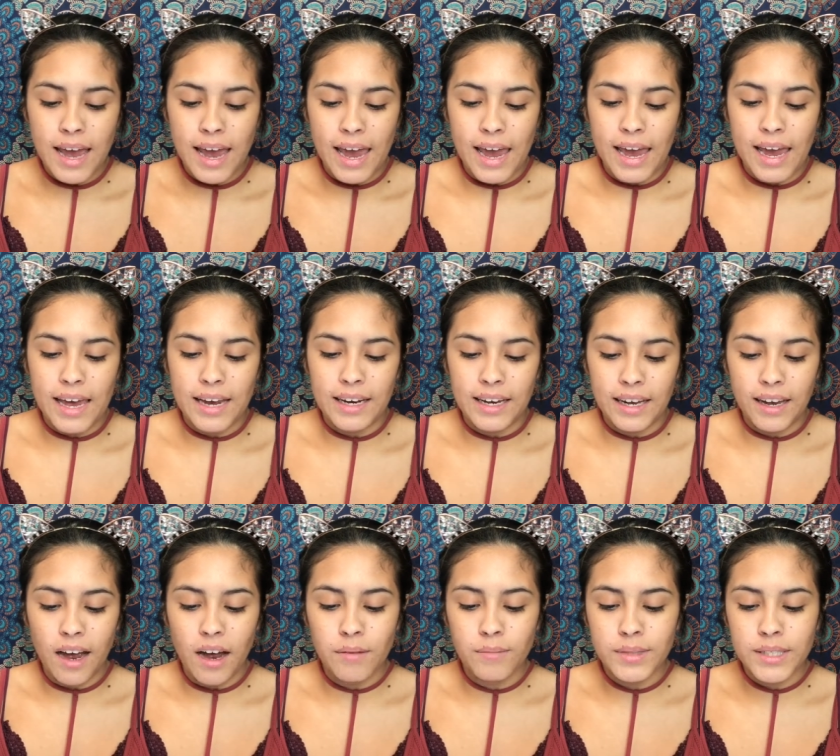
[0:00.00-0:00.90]
And it
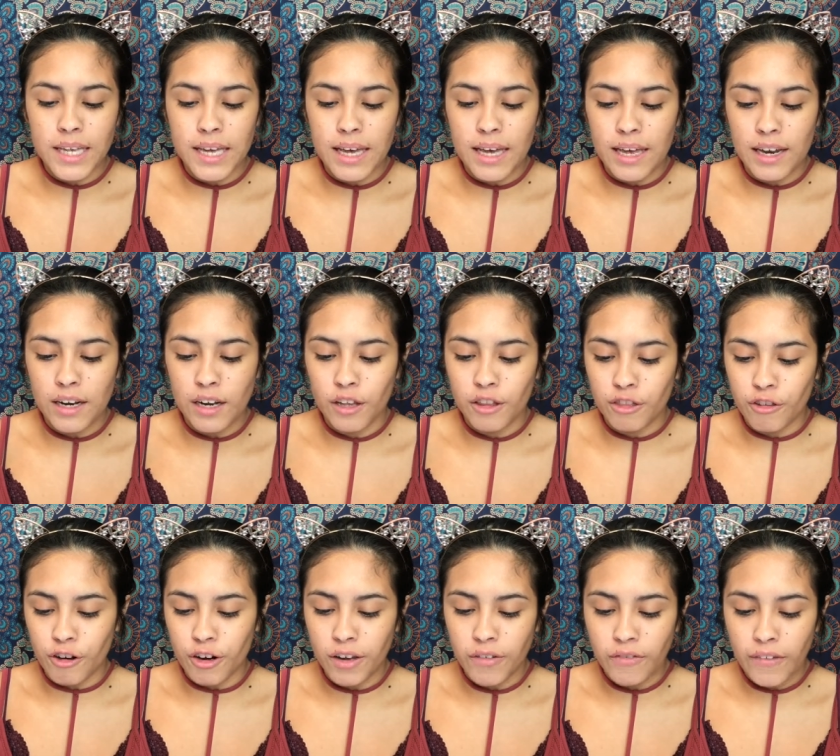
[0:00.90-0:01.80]
comes in
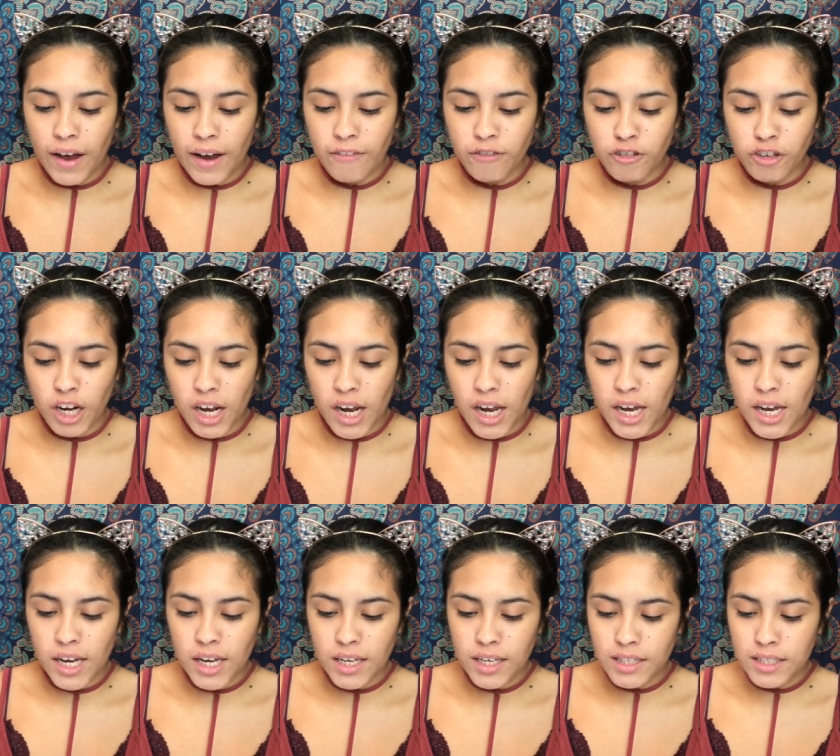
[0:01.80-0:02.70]
35
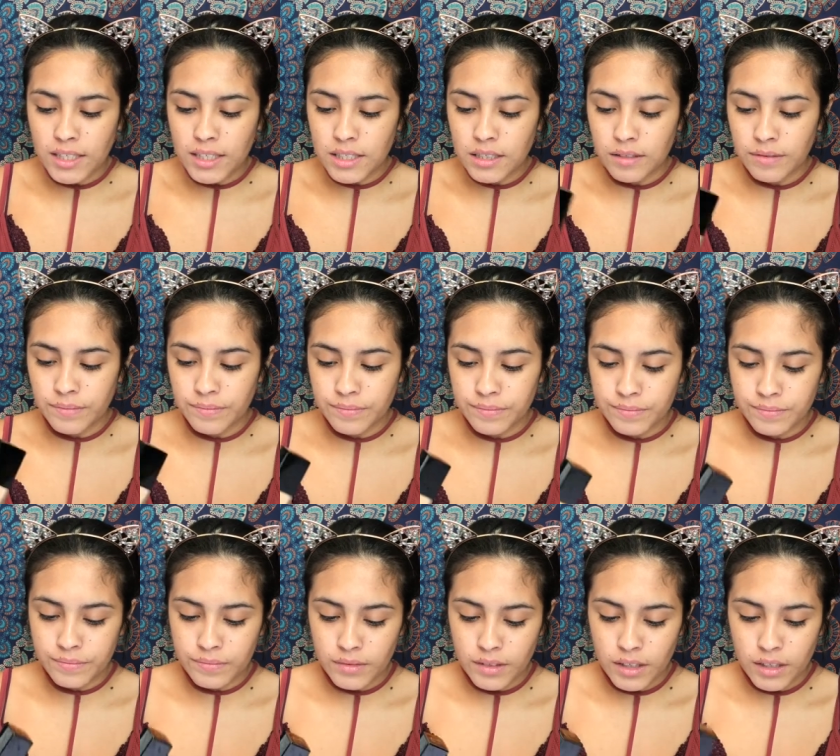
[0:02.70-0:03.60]
shades
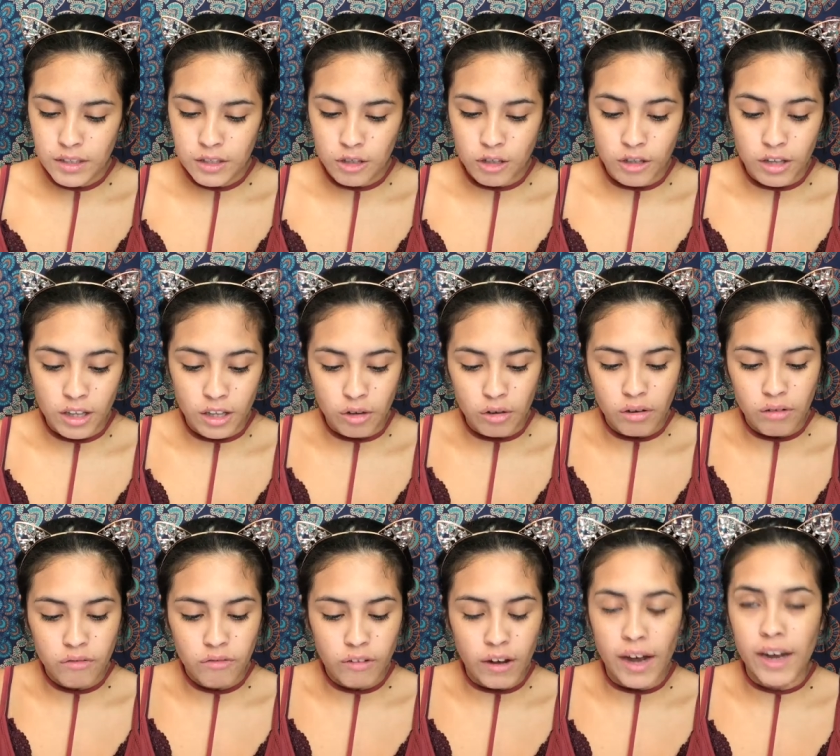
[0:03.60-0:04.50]
so that you
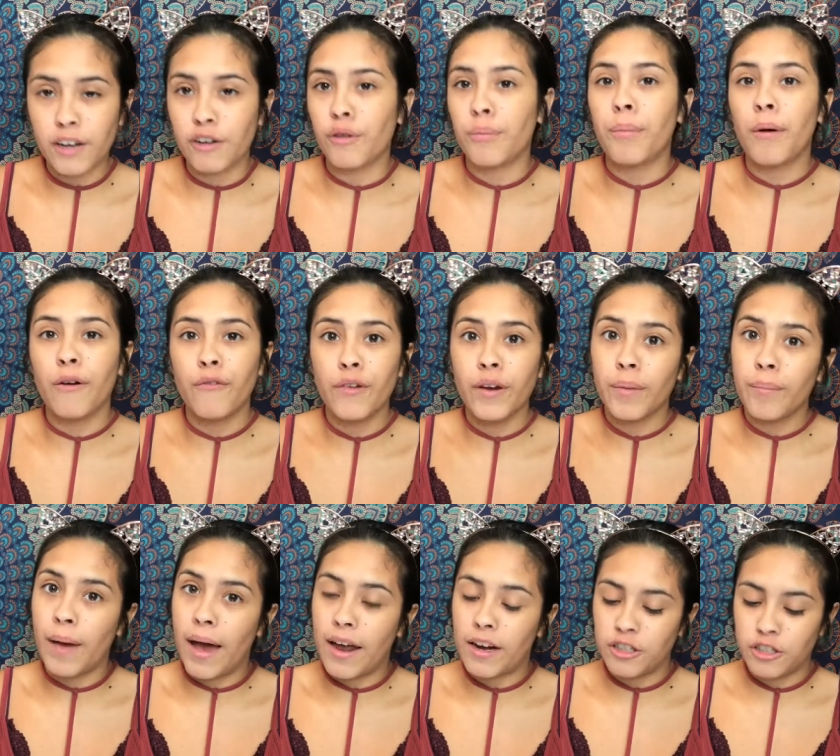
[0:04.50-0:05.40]
can find your perfect
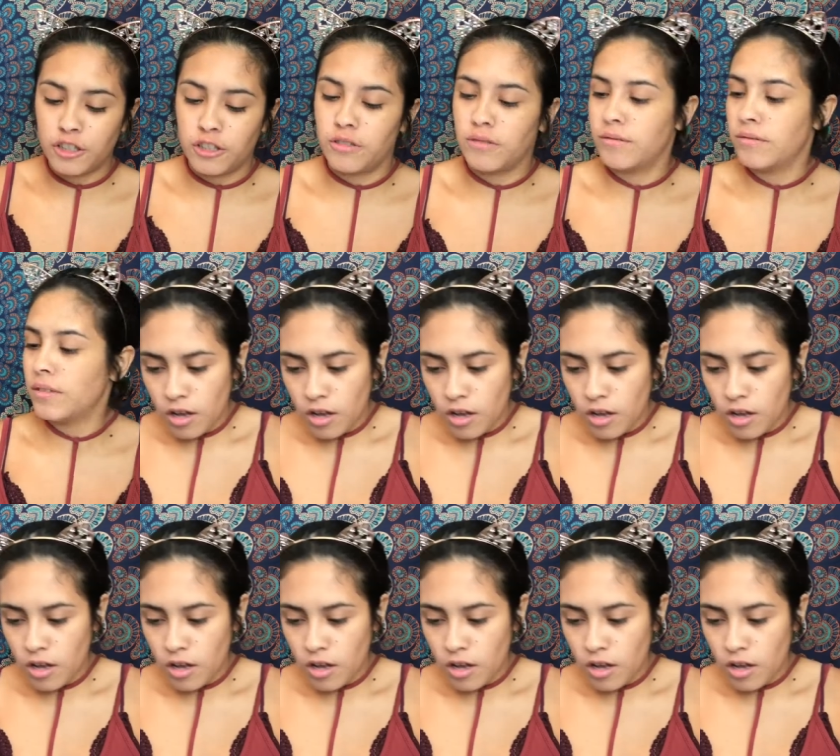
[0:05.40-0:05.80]
match.